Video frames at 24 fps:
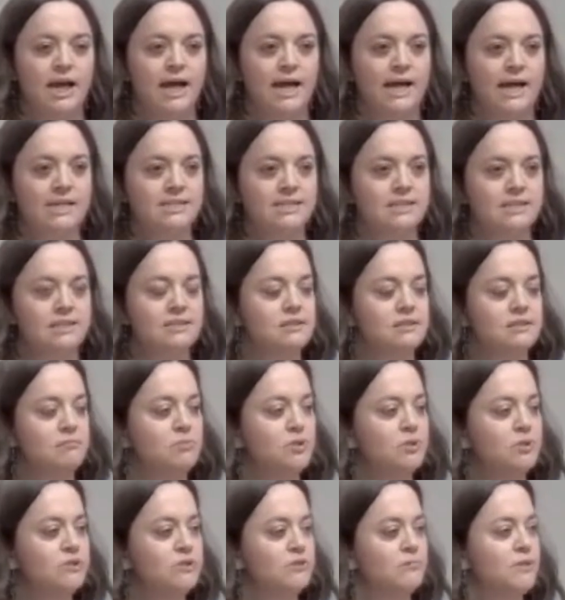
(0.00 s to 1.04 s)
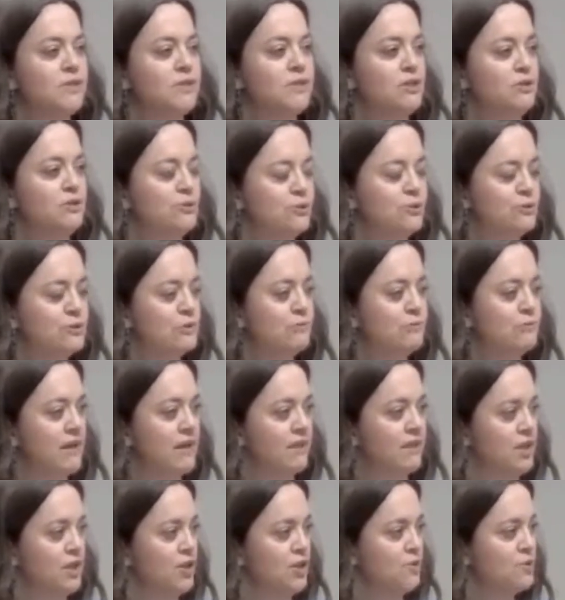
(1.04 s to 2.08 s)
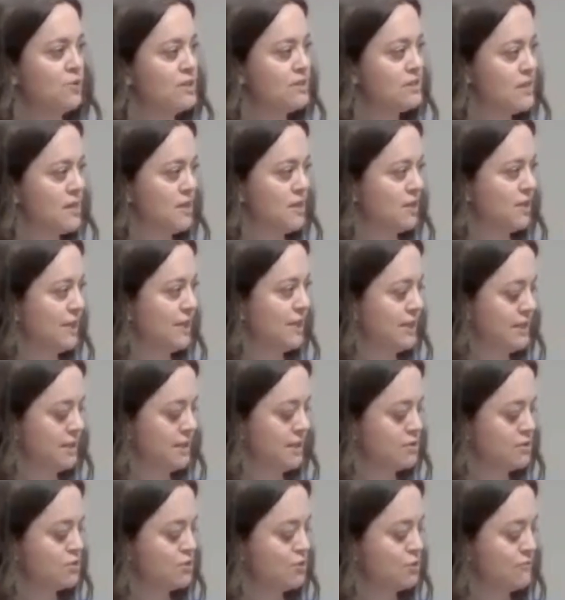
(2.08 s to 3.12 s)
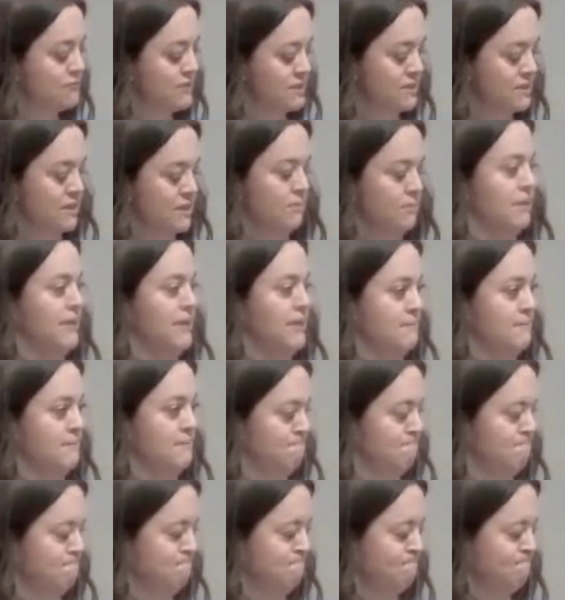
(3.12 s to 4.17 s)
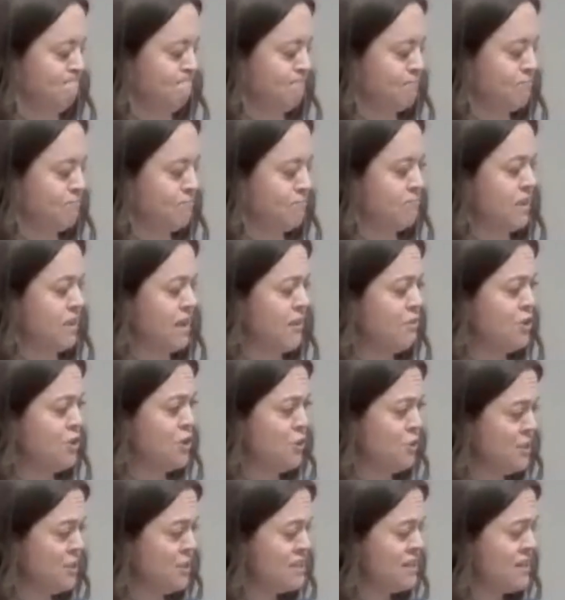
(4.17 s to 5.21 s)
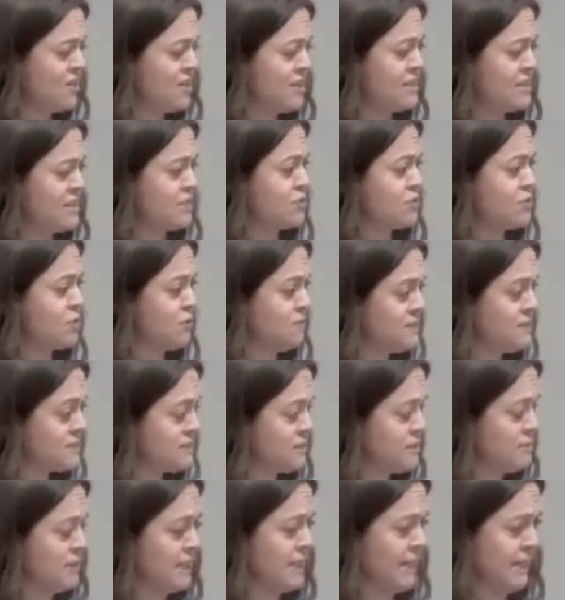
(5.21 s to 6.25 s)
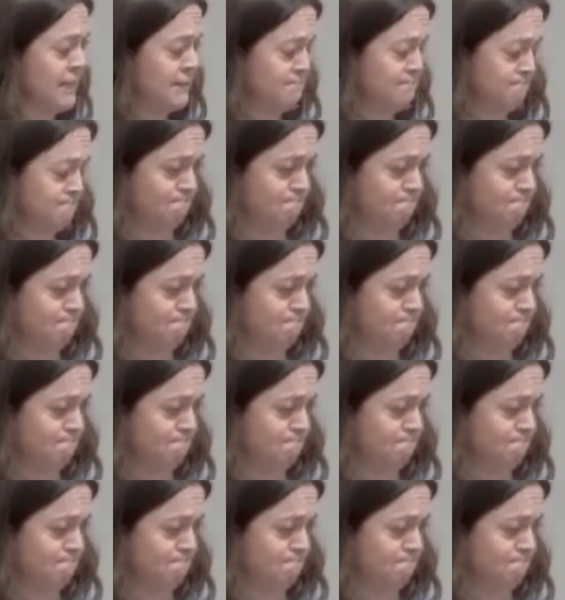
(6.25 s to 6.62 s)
as a symbol to be used by the Unitarian Service Committee. The Unitarian Service Committee